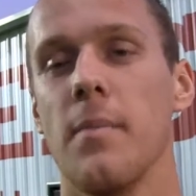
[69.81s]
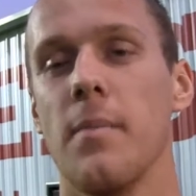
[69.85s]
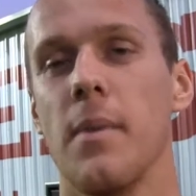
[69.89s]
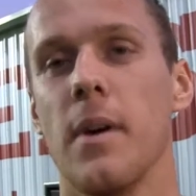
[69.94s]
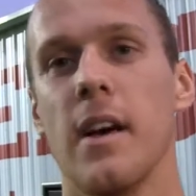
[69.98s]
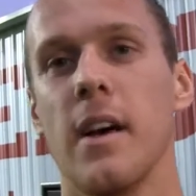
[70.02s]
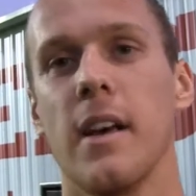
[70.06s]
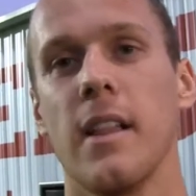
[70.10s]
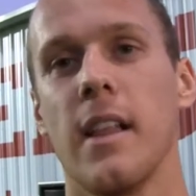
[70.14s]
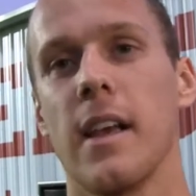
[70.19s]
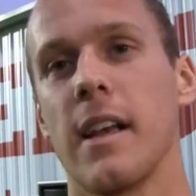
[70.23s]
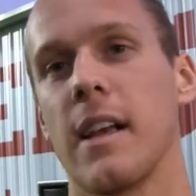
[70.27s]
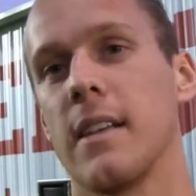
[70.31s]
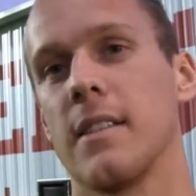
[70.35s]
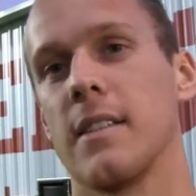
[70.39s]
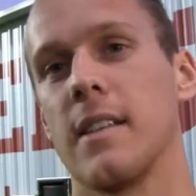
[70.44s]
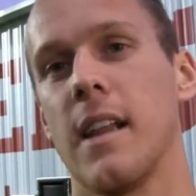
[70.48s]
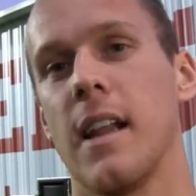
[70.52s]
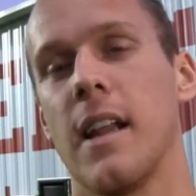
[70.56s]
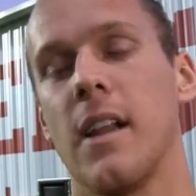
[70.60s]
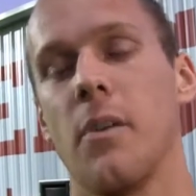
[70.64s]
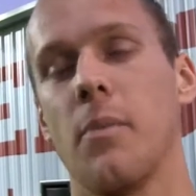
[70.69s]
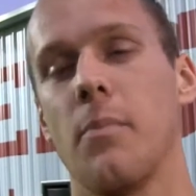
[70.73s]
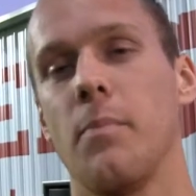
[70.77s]
But like I
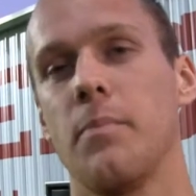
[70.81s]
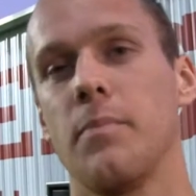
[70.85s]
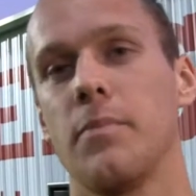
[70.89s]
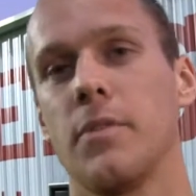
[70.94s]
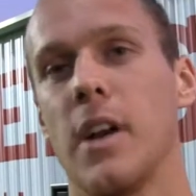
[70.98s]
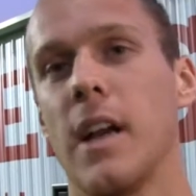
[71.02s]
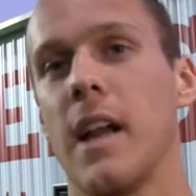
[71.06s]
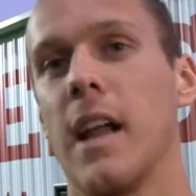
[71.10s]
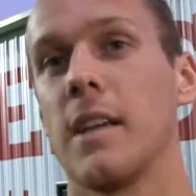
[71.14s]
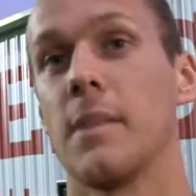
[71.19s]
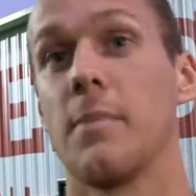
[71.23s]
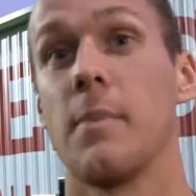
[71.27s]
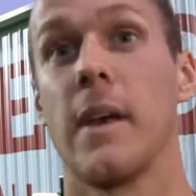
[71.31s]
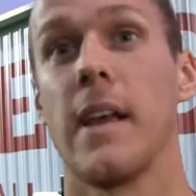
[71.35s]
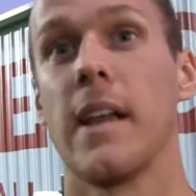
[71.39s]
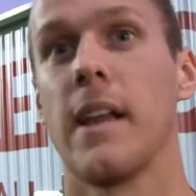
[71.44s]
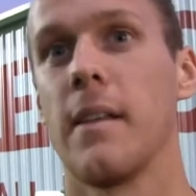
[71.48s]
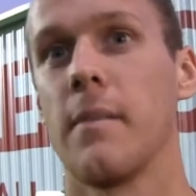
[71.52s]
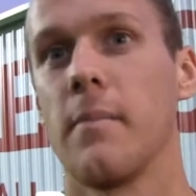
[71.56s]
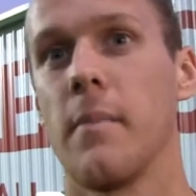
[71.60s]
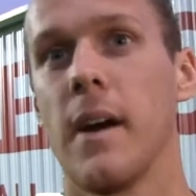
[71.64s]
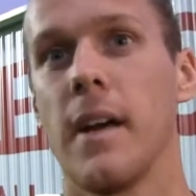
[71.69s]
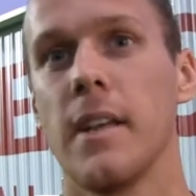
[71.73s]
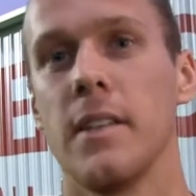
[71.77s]
said, I don't try not to pay
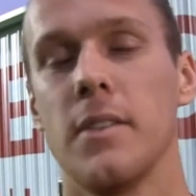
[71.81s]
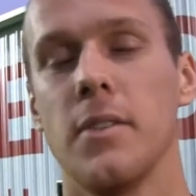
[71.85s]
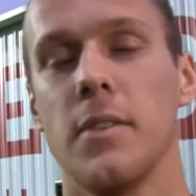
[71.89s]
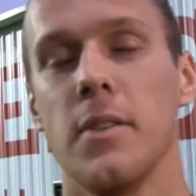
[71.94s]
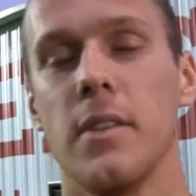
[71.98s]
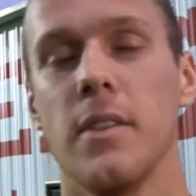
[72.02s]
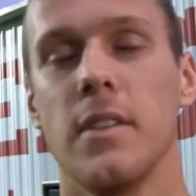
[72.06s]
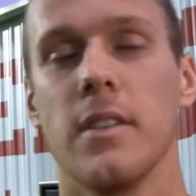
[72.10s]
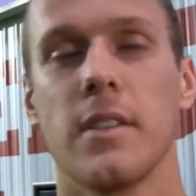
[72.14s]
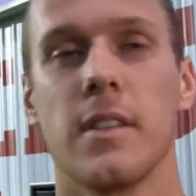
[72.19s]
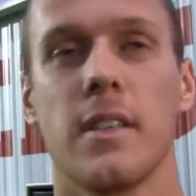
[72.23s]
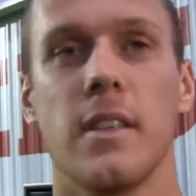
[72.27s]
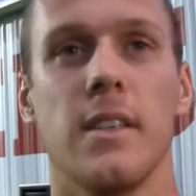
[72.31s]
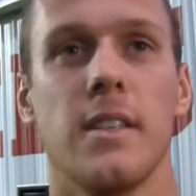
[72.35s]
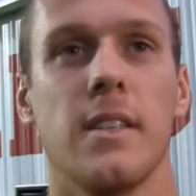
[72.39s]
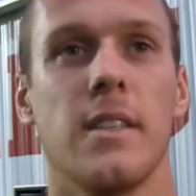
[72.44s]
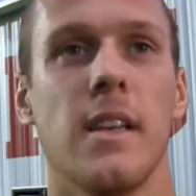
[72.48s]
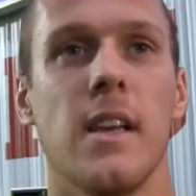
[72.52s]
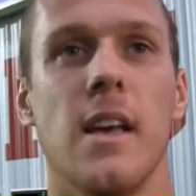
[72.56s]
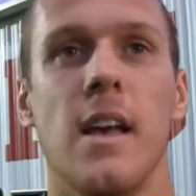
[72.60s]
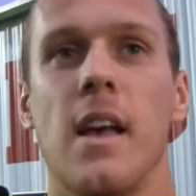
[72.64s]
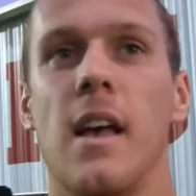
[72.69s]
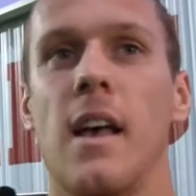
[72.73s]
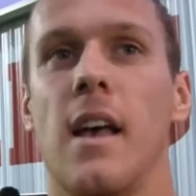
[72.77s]
any mind to it, just because
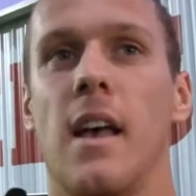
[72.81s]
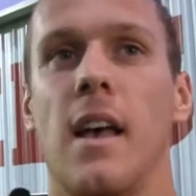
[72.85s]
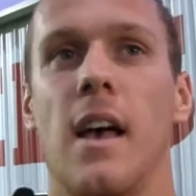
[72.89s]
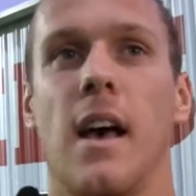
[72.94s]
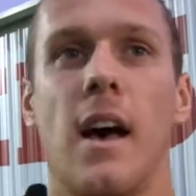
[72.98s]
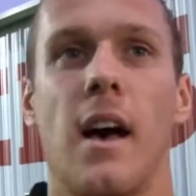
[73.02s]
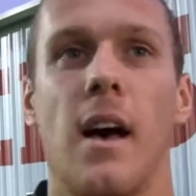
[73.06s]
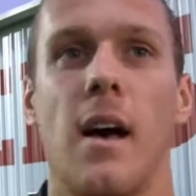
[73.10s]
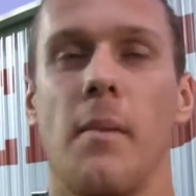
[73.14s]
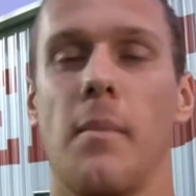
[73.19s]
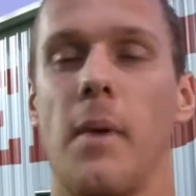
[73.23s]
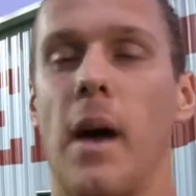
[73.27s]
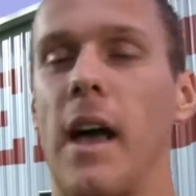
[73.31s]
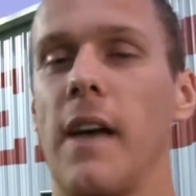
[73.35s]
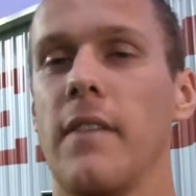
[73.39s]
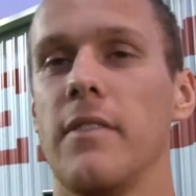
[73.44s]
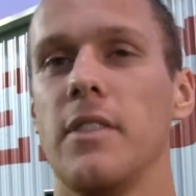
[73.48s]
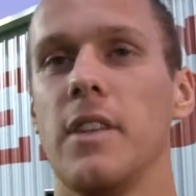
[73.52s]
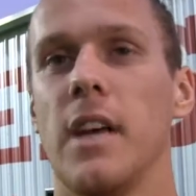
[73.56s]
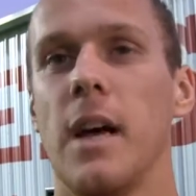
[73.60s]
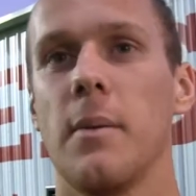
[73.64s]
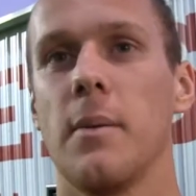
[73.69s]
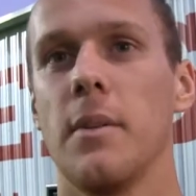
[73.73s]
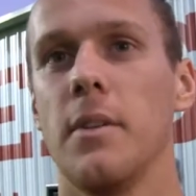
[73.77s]
I have a
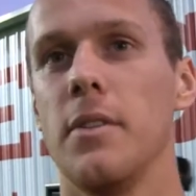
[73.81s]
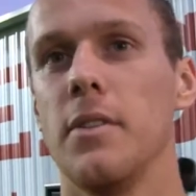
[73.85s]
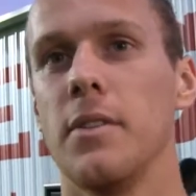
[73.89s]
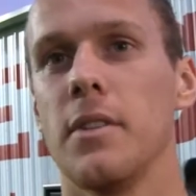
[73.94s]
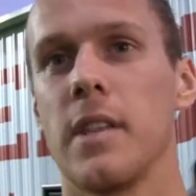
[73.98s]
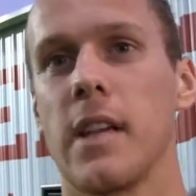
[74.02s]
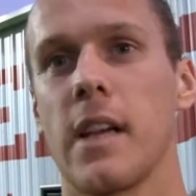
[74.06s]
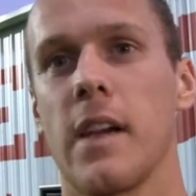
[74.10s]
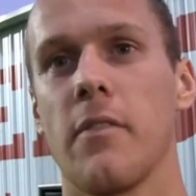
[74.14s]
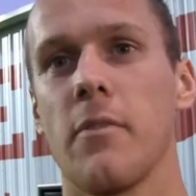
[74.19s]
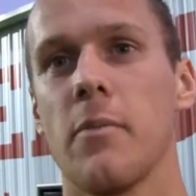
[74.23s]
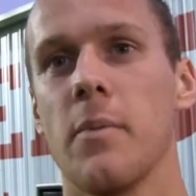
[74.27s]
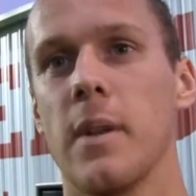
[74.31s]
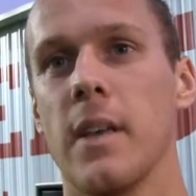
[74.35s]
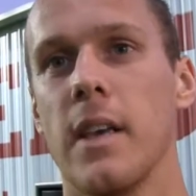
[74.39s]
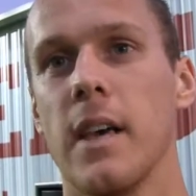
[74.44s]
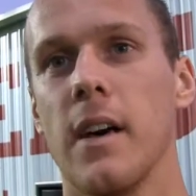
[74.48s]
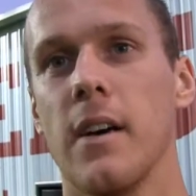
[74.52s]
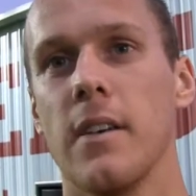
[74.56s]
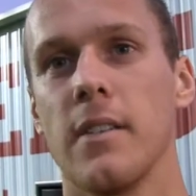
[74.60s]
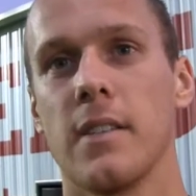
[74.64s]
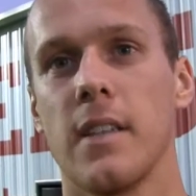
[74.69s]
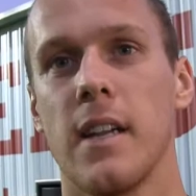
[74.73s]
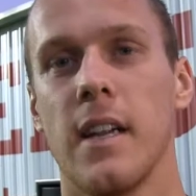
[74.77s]
job to do just like everybody
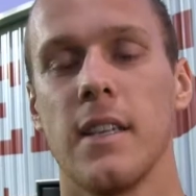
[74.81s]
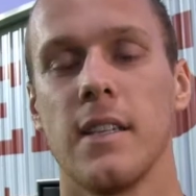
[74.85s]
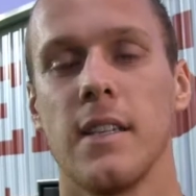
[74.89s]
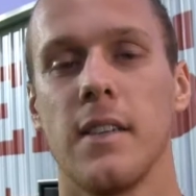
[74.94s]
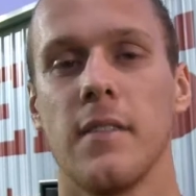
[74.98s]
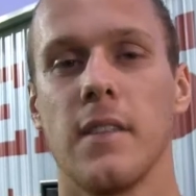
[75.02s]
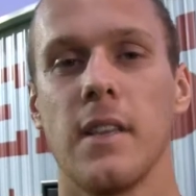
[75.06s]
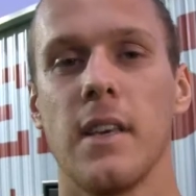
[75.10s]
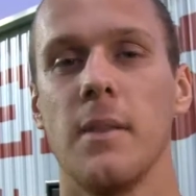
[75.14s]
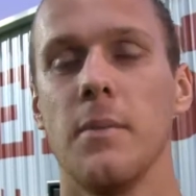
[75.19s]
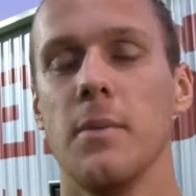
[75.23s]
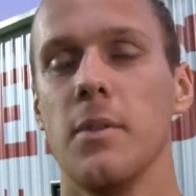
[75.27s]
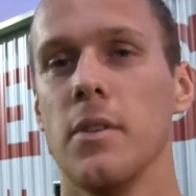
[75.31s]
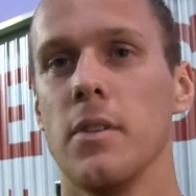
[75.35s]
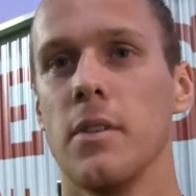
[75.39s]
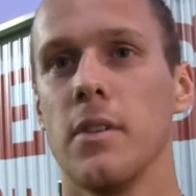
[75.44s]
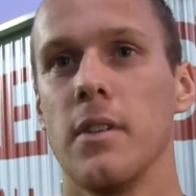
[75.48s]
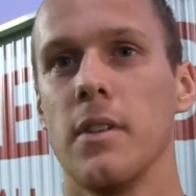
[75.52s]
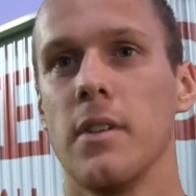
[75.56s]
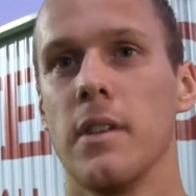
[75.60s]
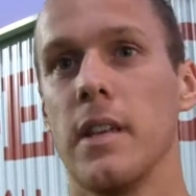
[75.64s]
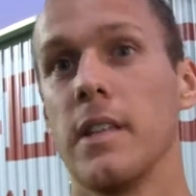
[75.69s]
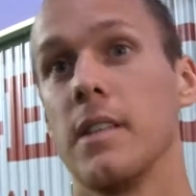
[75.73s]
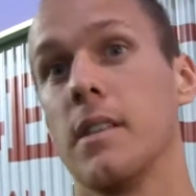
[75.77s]
else, and I just have to keep
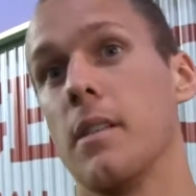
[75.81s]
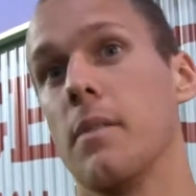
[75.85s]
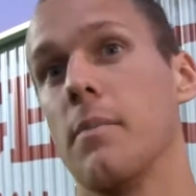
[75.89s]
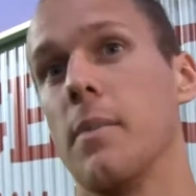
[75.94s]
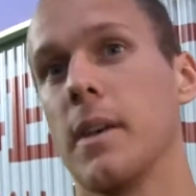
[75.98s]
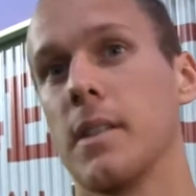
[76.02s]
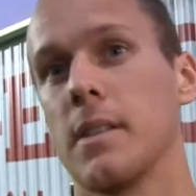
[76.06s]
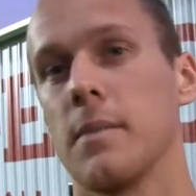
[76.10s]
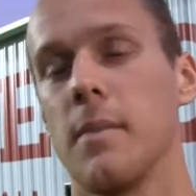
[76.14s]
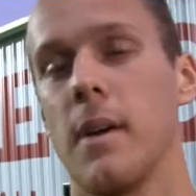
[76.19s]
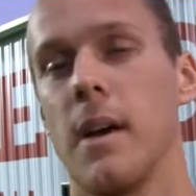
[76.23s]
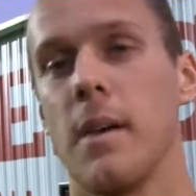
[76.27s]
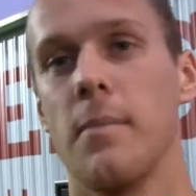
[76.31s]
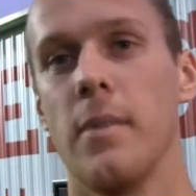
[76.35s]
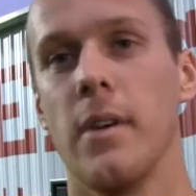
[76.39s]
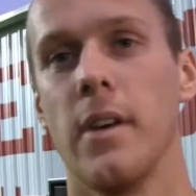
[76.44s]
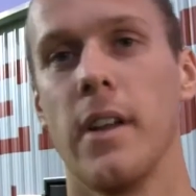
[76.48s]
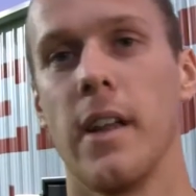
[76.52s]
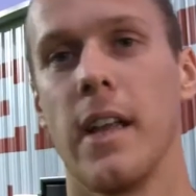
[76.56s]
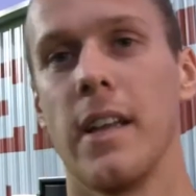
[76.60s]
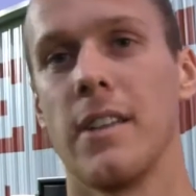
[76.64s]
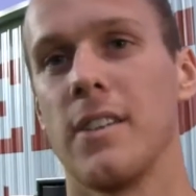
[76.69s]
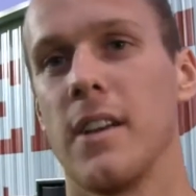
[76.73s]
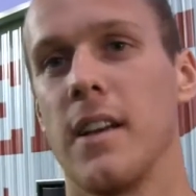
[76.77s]
doing it to the best of my
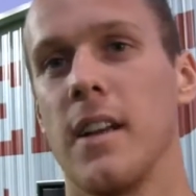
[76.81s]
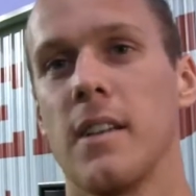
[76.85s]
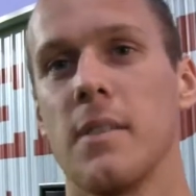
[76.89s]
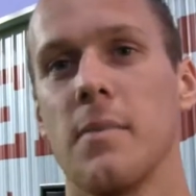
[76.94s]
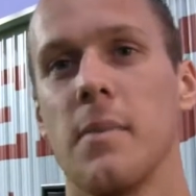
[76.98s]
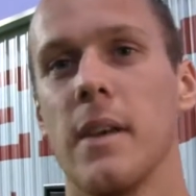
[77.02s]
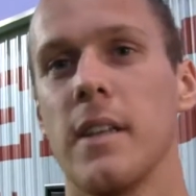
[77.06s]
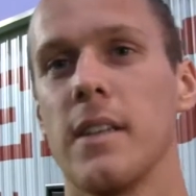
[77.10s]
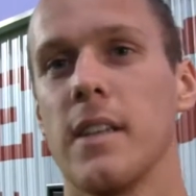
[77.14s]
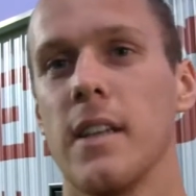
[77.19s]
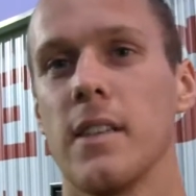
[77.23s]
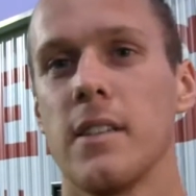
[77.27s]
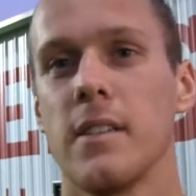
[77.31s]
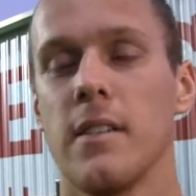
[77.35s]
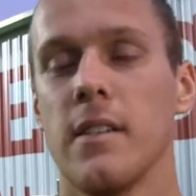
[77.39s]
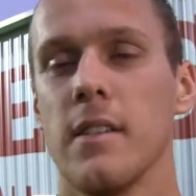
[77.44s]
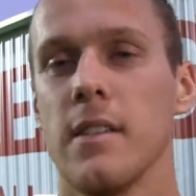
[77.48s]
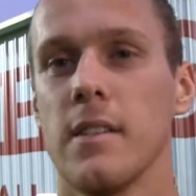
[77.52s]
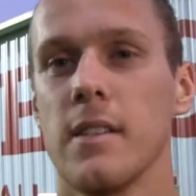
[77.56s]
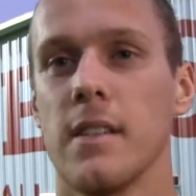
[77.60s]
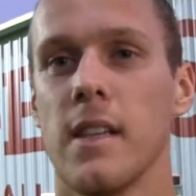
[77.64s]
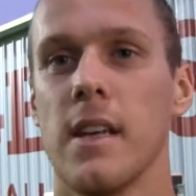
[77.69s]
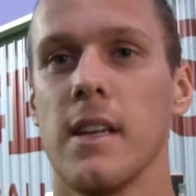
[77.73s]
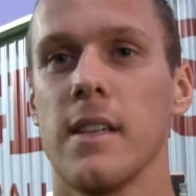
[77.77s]
ability. I try not to pay attention to
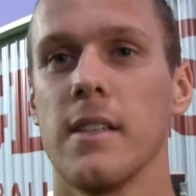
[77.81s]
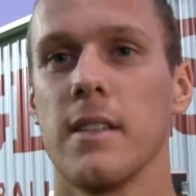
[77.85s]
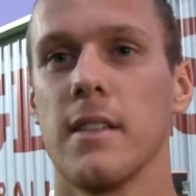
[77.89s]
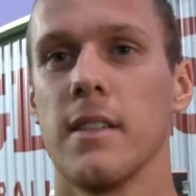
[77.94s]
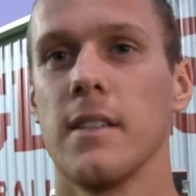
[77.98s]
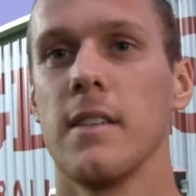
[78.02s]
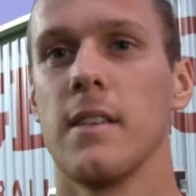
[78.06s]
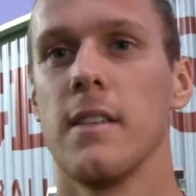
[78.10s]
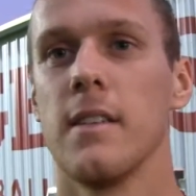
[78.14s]
the stats.